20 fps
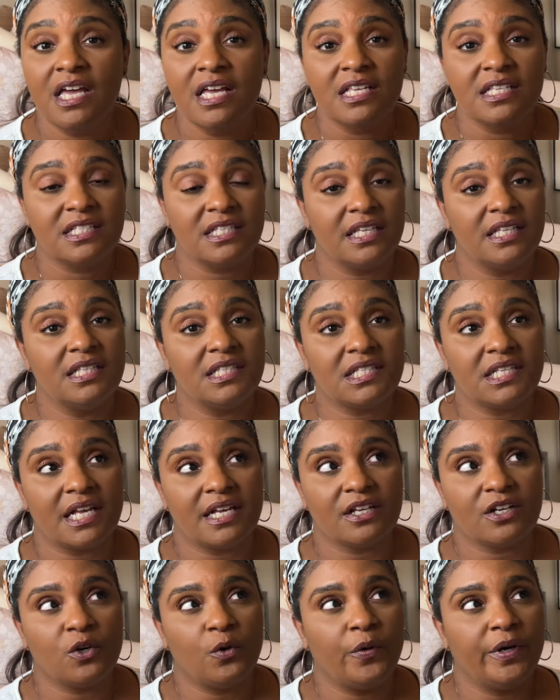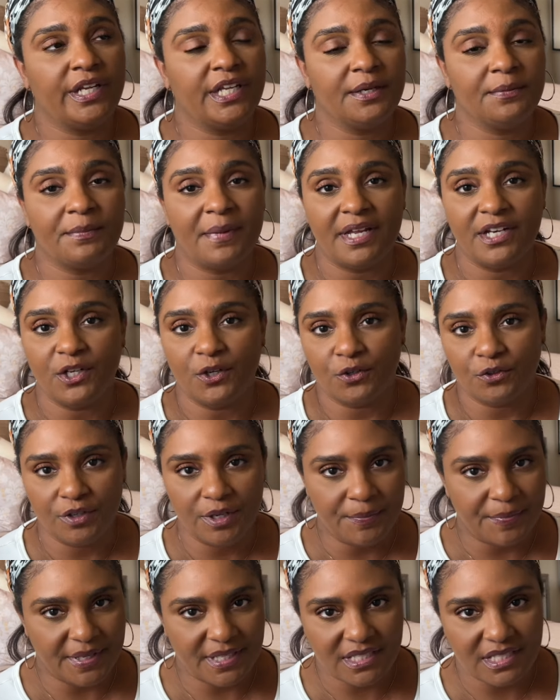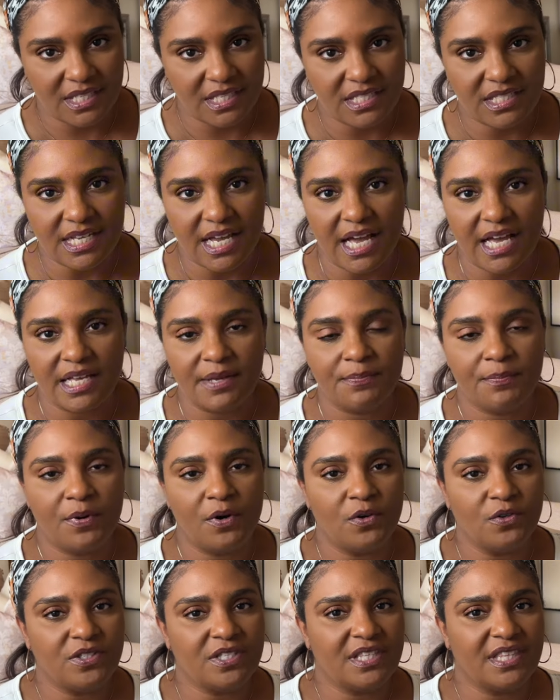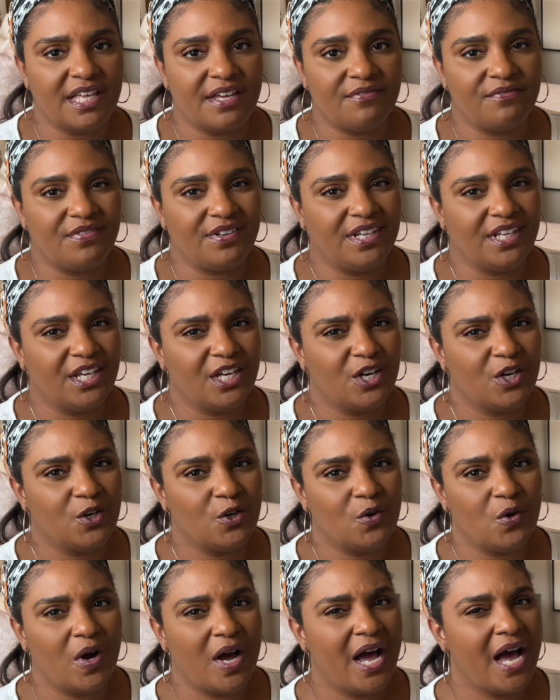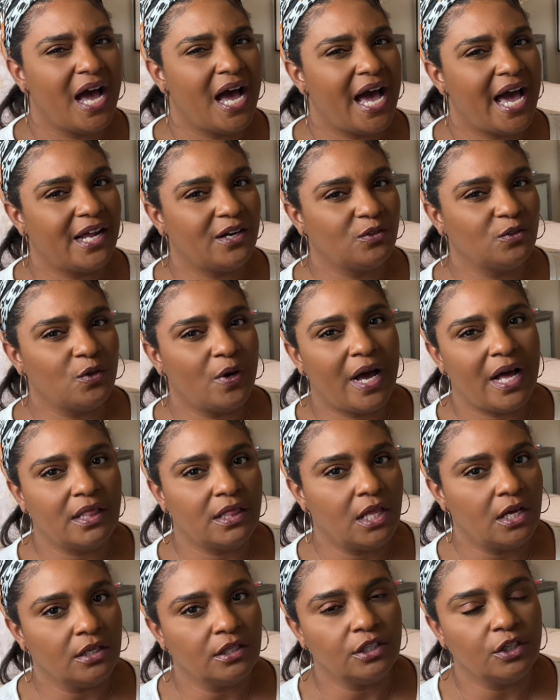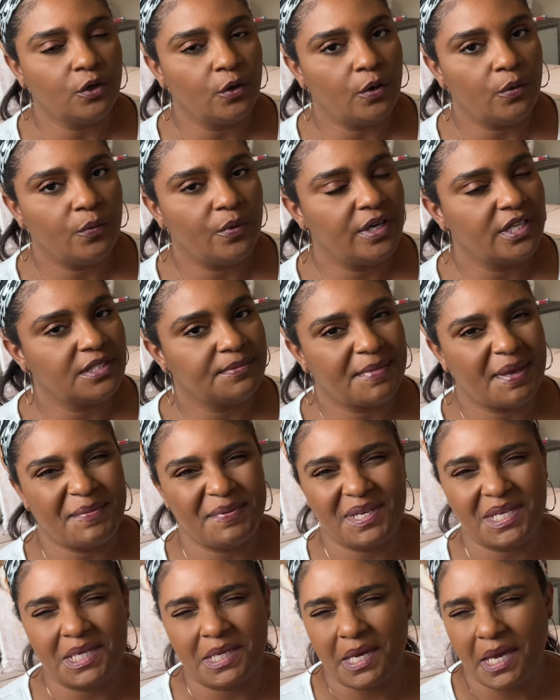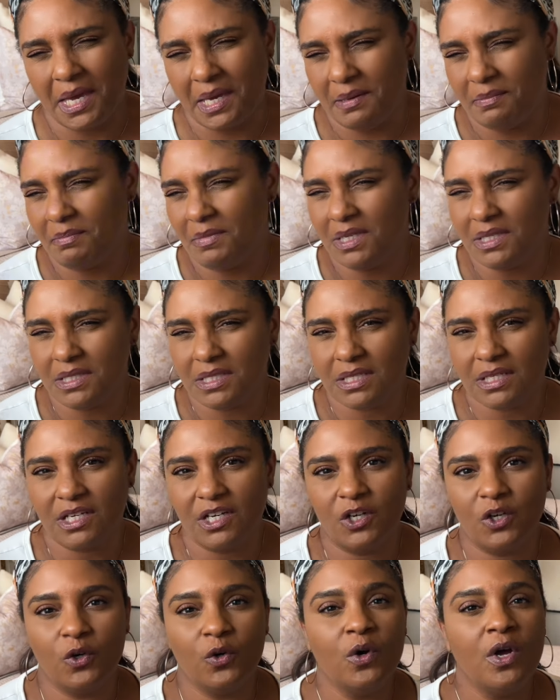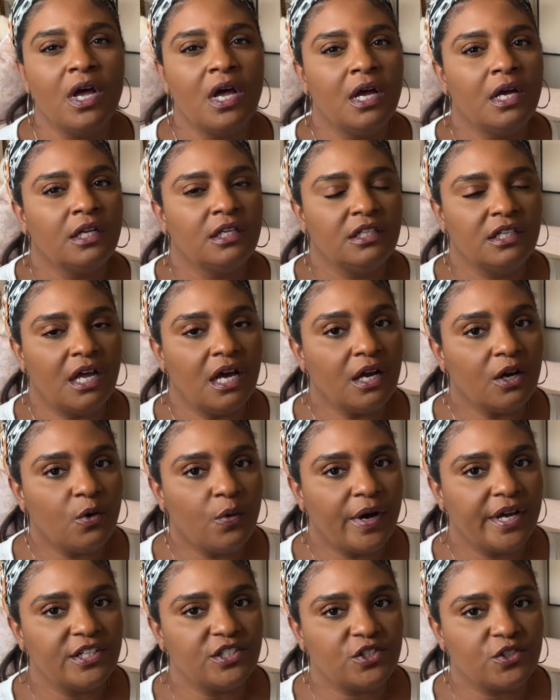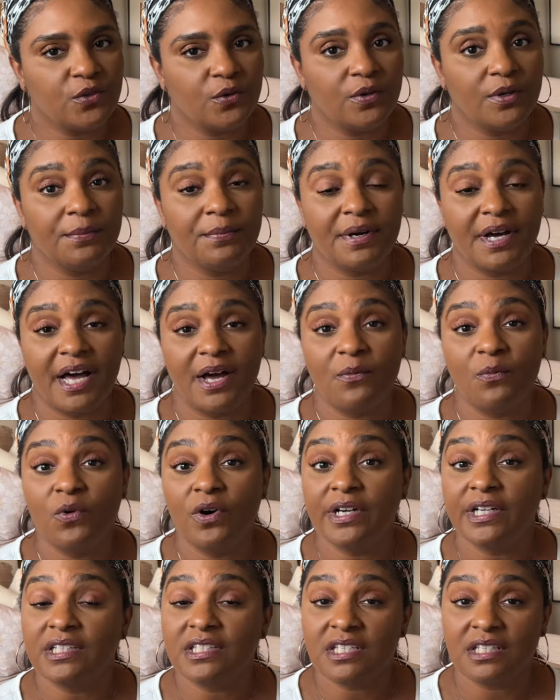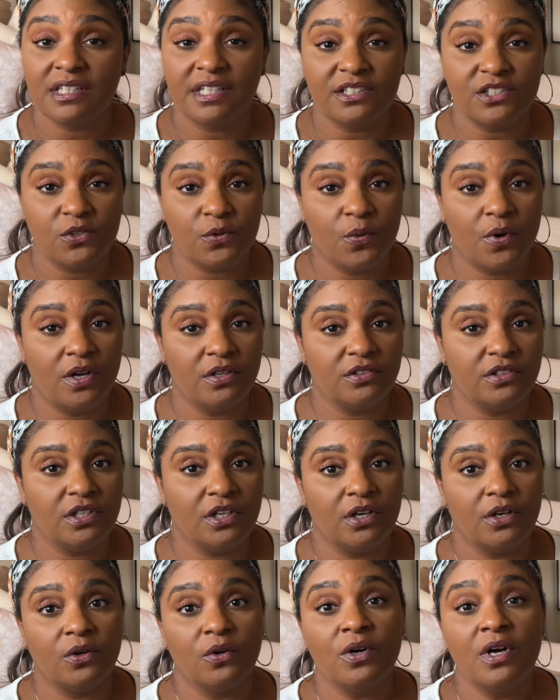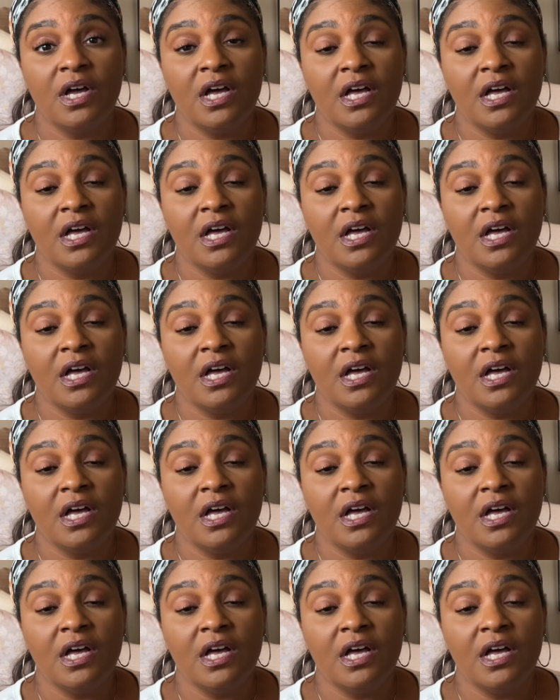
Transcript: since quitting my notary business. I posted that video, I don't know how long ago it was, maybe 8 months ago, not quite sure, but I wanted to let you all know